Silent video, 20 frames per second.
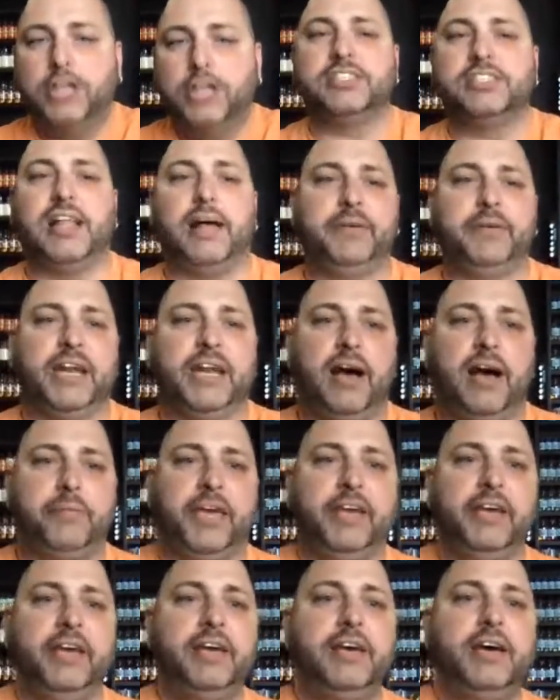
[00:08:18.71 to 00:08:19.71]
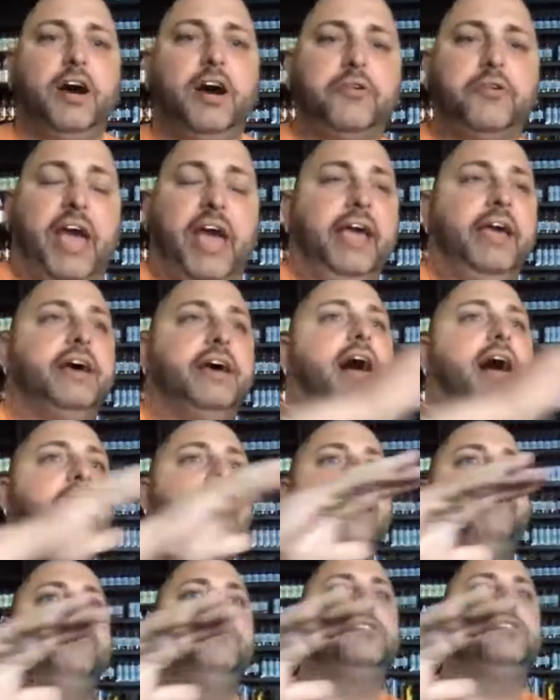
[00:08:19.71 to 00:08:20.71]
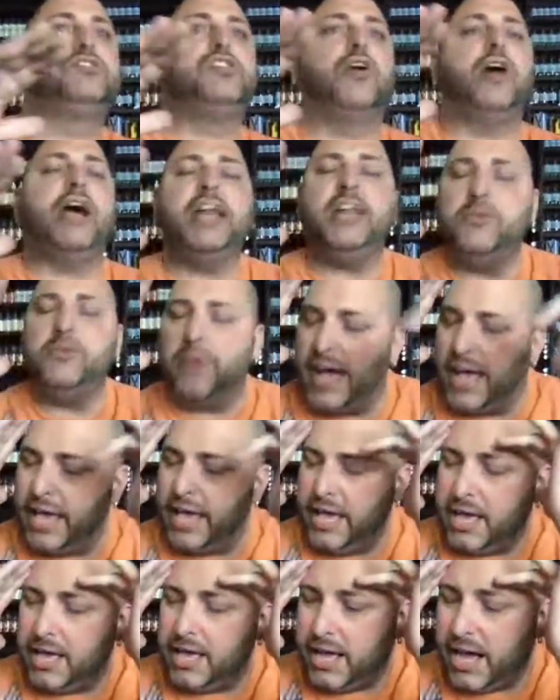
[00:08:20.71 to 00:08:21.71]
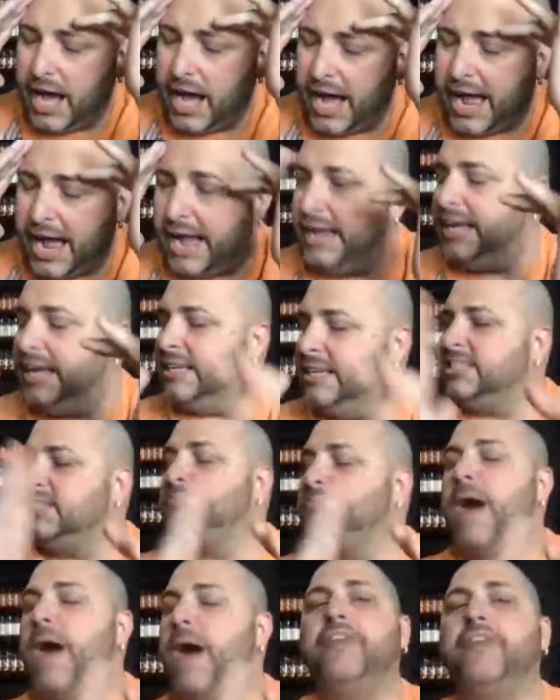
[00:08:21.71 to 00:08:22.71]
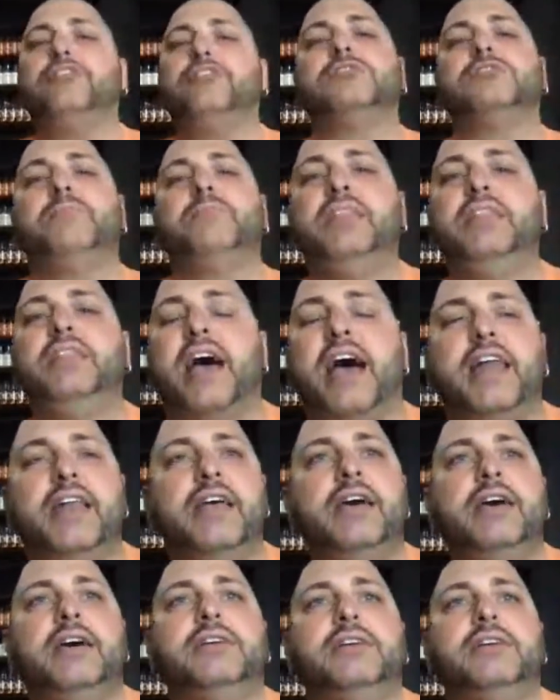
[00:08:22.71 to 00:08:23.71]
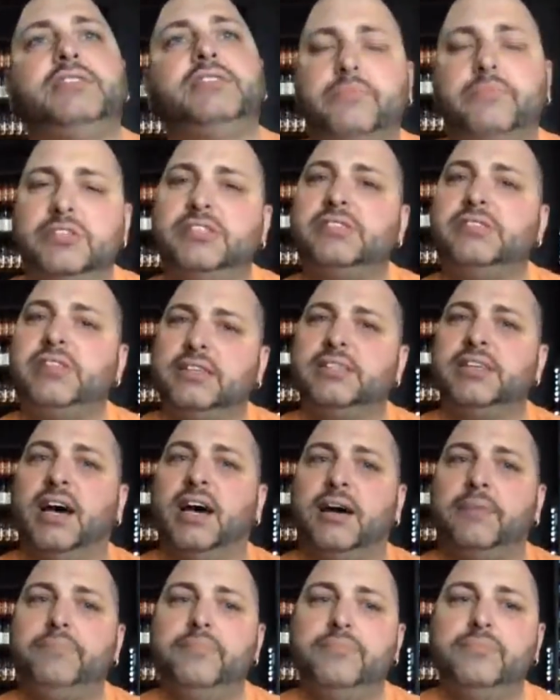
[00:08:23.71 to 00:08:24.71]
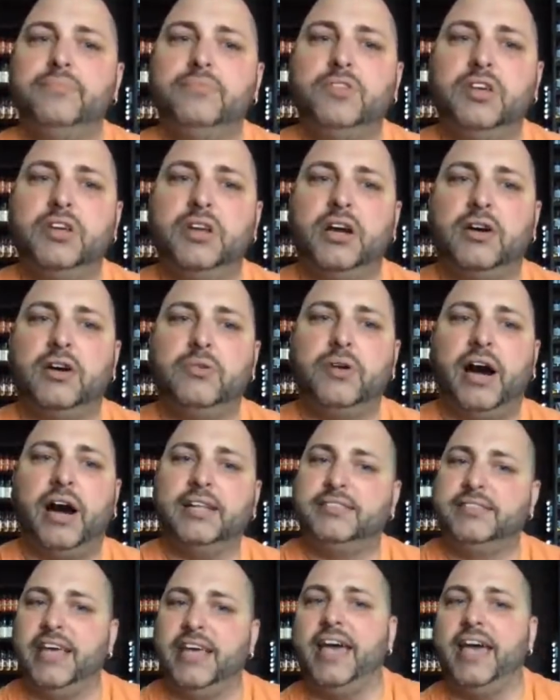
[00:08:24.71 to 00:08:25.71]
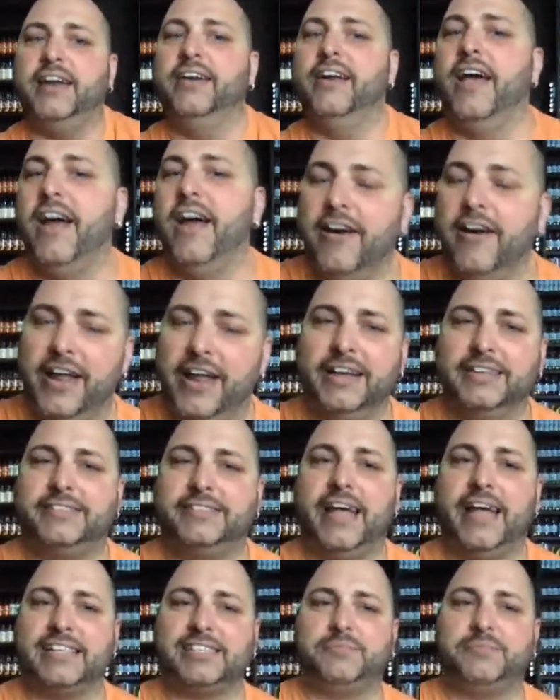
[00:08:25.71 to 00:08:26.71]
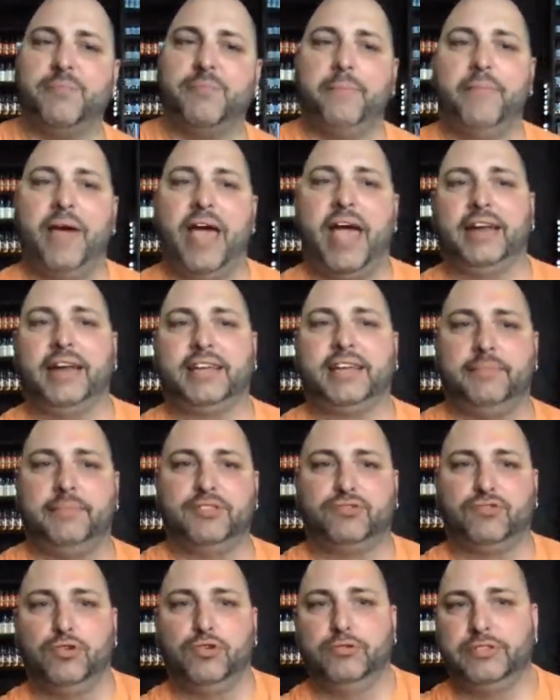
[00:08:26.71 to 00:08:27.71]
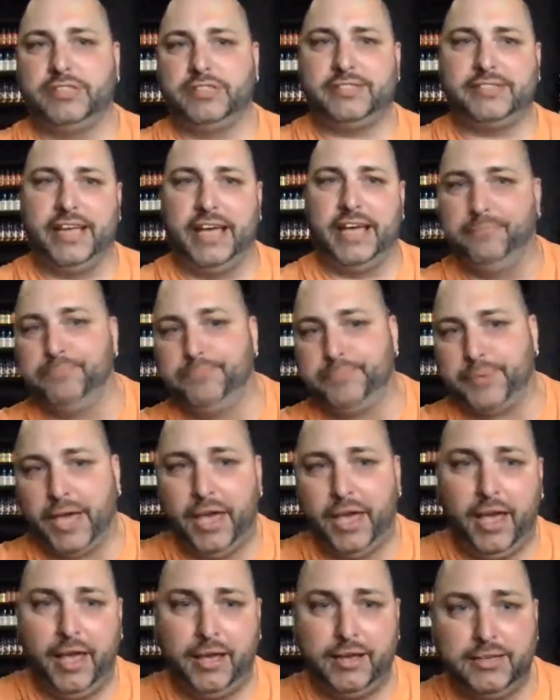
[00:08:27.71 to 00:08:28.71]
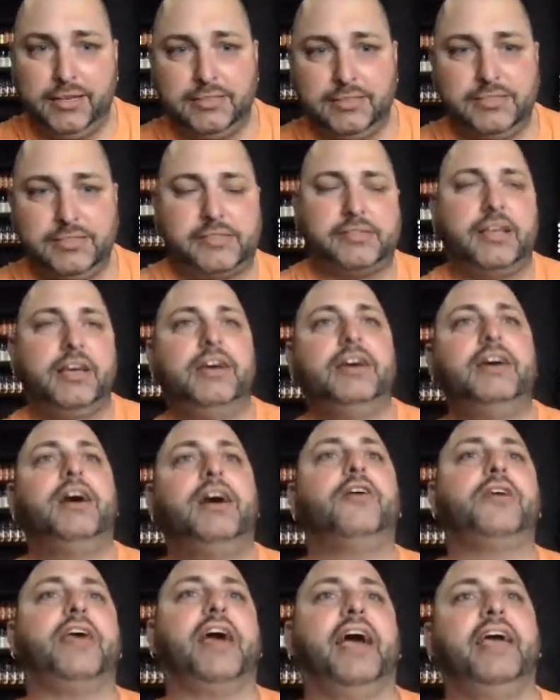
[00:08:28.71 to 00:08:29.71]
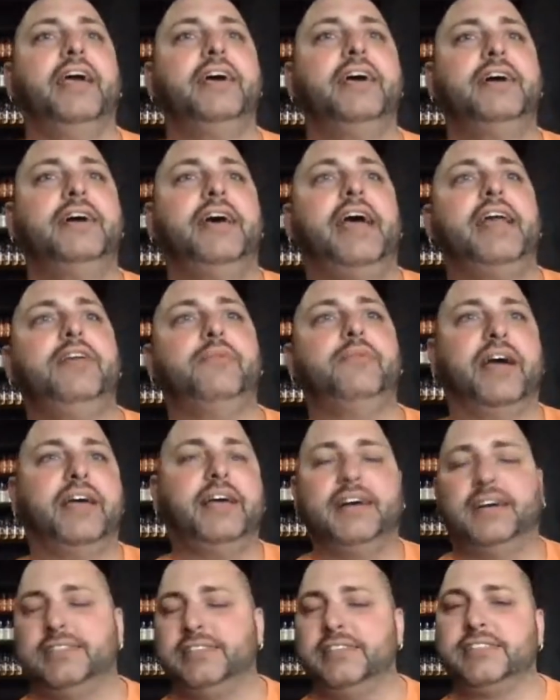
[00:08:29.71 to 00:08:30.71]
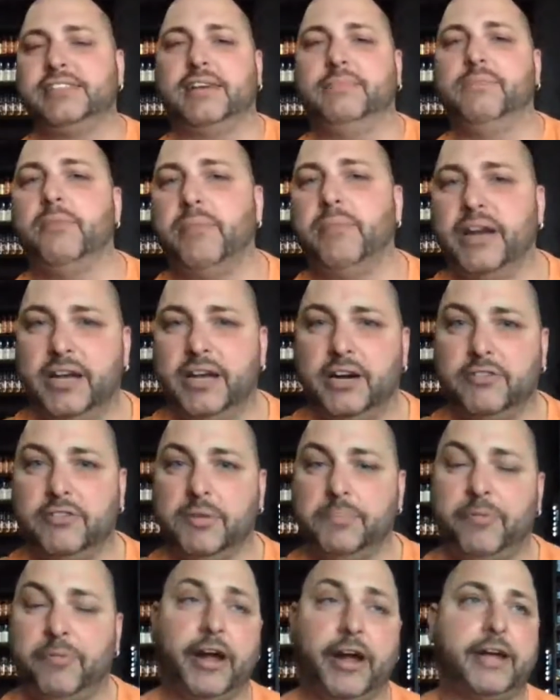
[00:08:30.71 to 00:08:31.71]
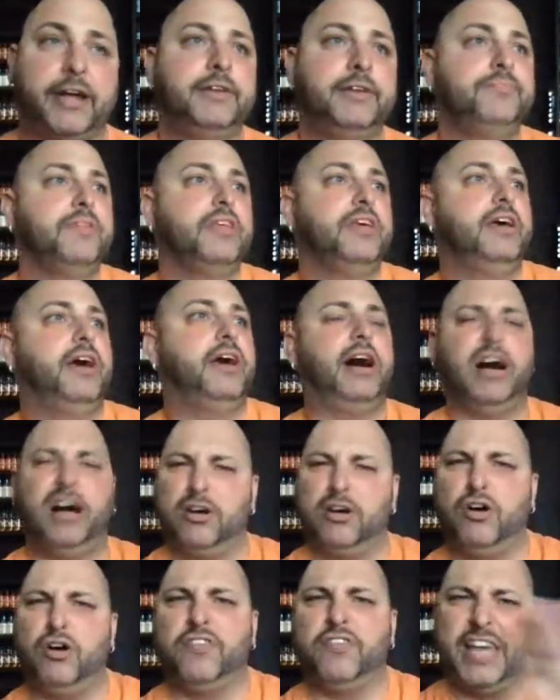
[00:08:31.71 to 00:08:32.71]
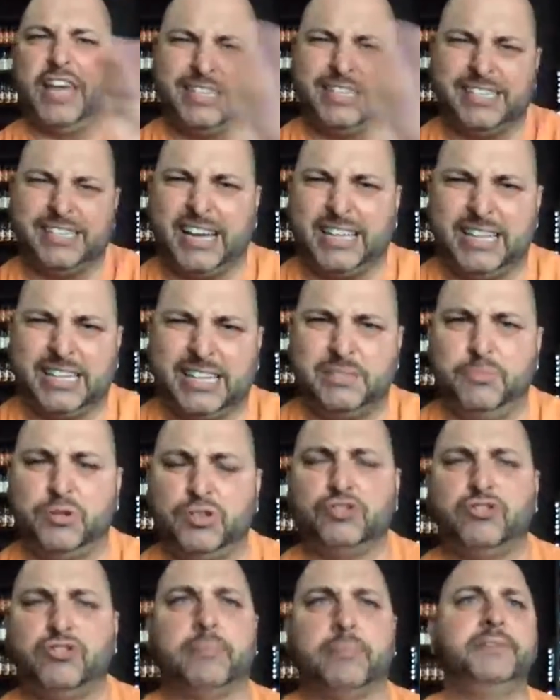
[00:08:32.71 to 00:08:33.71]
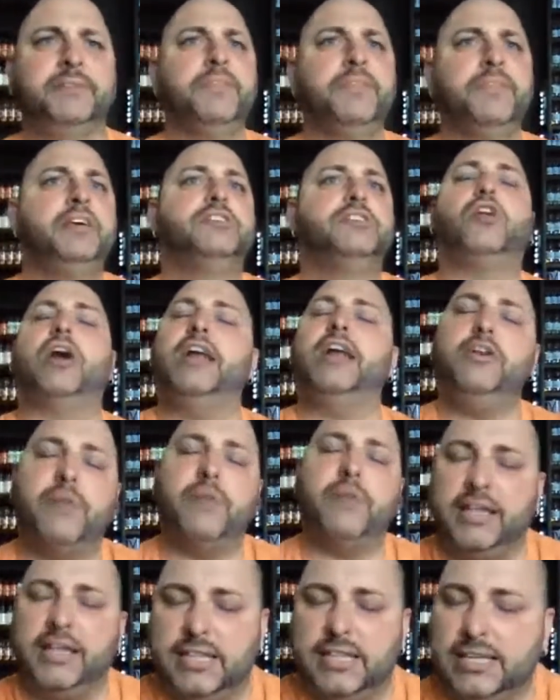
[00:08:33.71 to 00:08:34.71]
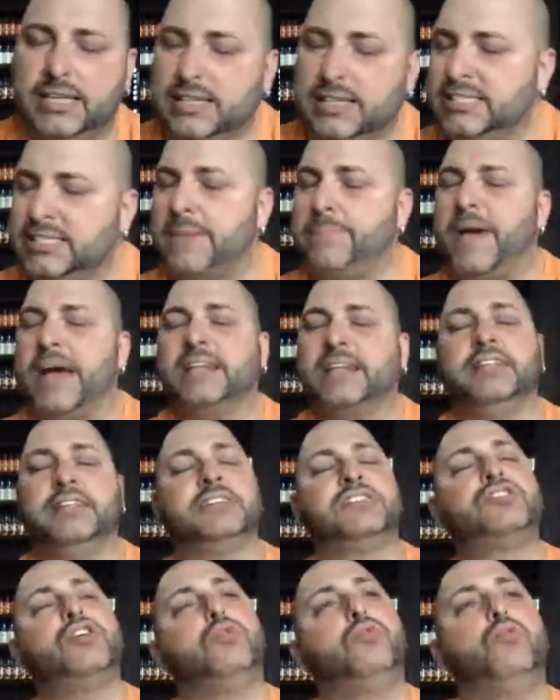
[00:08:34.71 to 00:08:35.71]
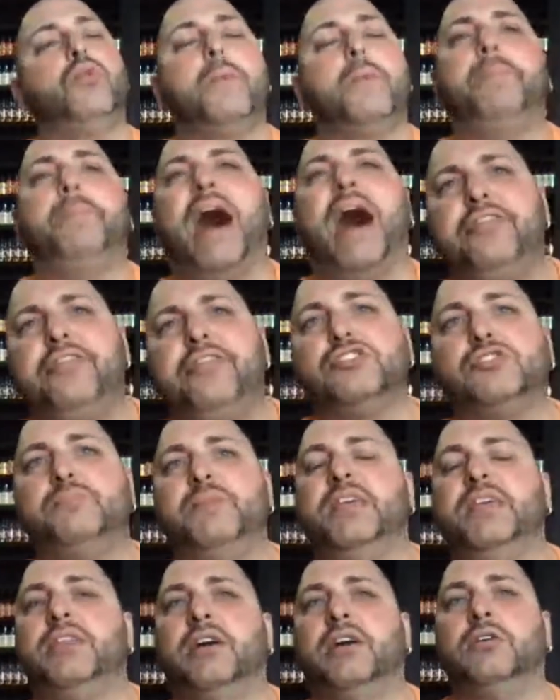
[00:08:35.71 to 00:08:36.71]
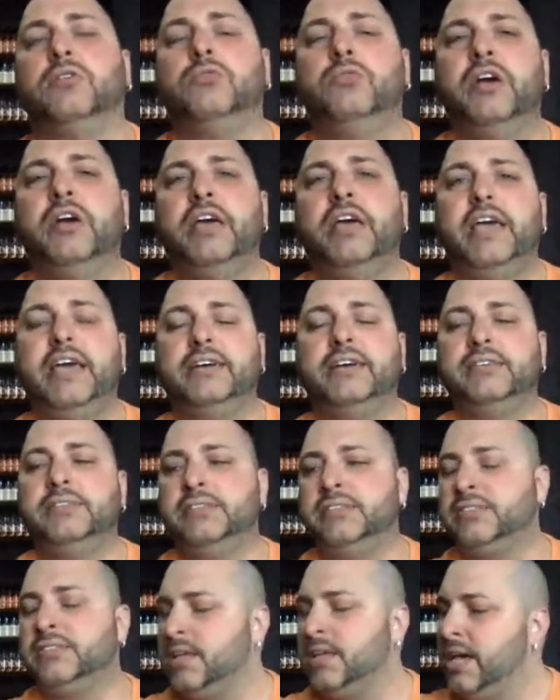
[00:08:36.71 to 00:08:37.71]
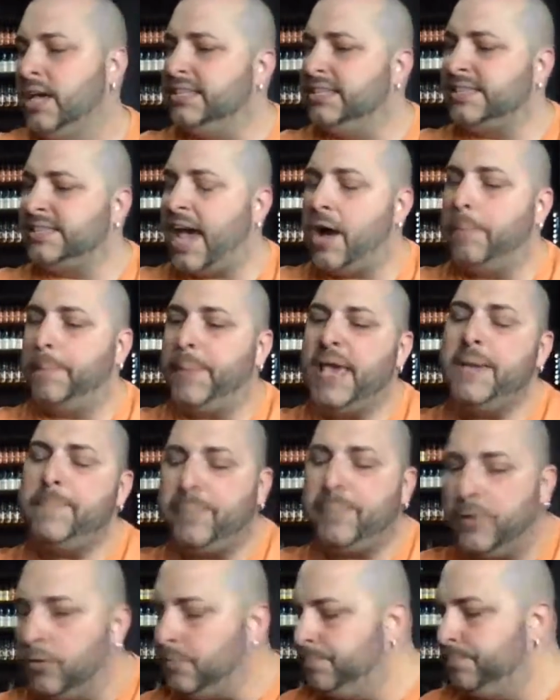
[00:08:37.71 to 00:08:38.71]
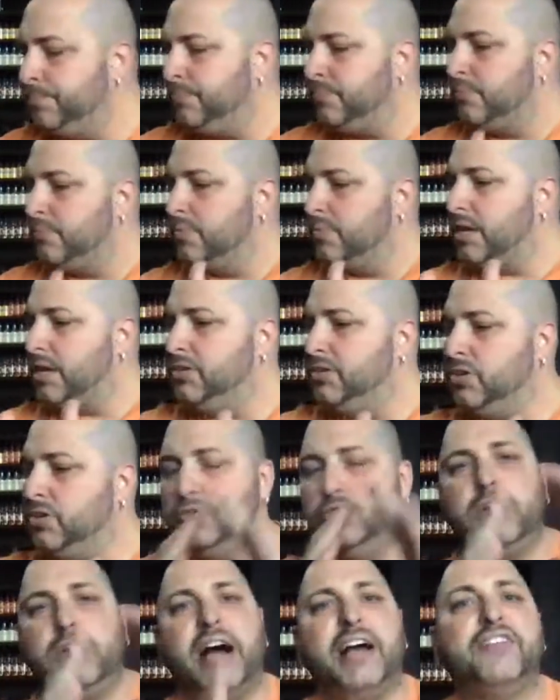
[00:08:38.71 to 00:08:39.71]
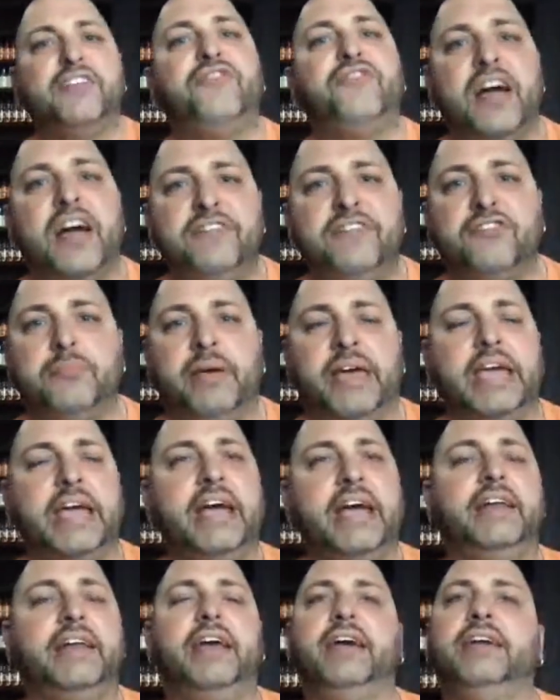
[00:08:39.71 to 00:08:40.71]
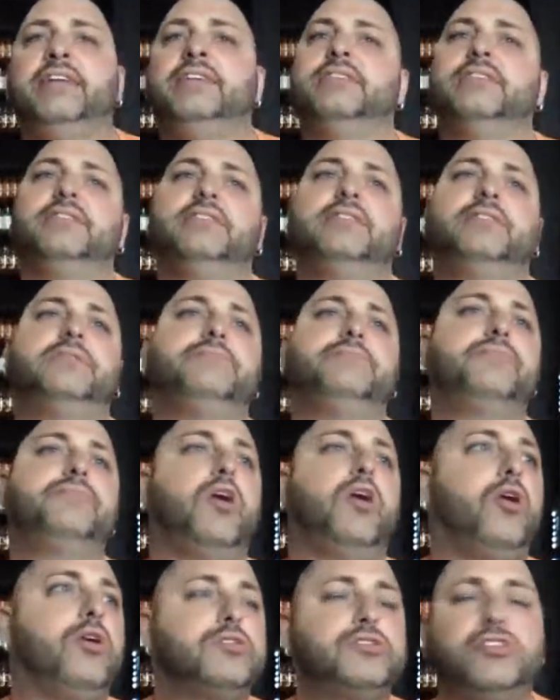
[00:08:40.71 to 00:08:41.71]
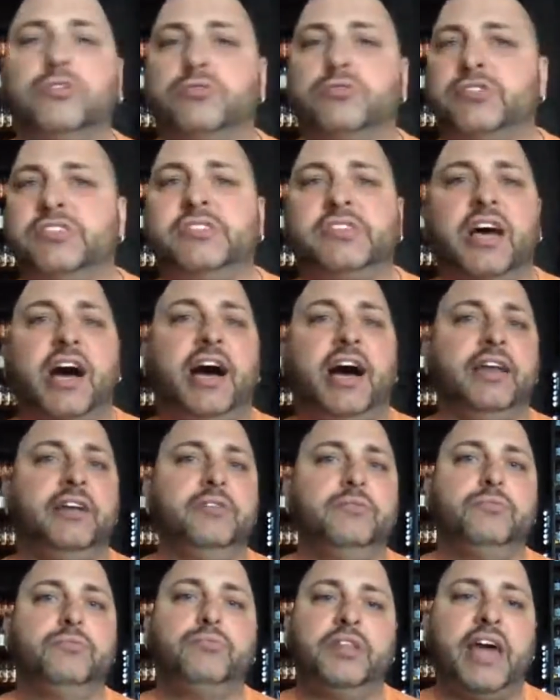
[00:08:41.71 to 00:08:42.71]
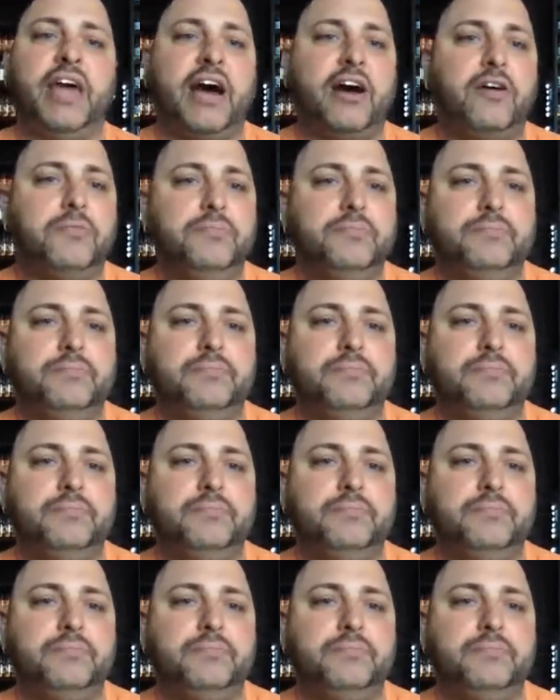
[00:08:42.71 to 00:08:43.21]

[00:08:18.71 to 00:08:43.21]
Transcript: Slobby Okay. Um, so anyway, I, it just bothers me that someone sticks up, you know, uh, Tanner, there it is. That's my man coming through with the 10 beans. Okay. Anyway, that sounds like I'm a money hungry prick. Uh, I'll go over that in a second. That's some more drama. So anyway, let, let's get back to this. So what bothers me though is is how people, you know, you guys fight for me, and and all jokes aside, without